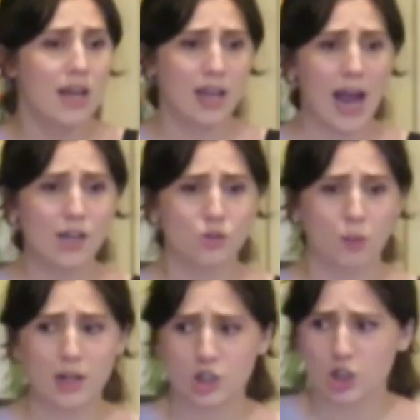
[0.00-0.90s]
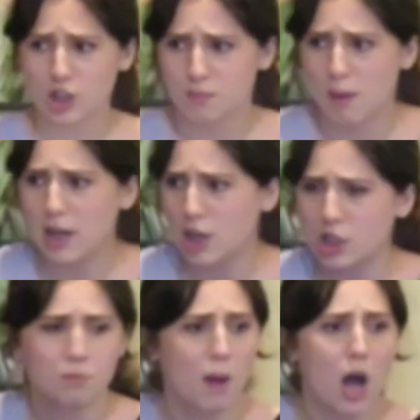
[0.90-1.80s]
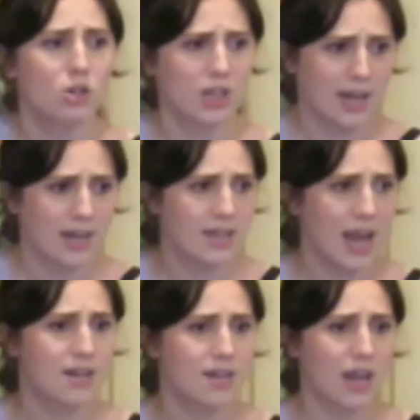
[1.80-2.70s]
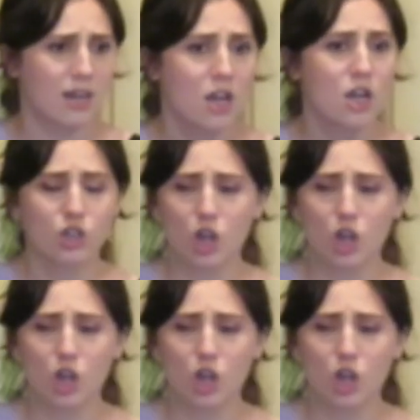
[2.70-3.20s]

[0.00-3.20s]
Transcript: cash registers, money exposed unattended.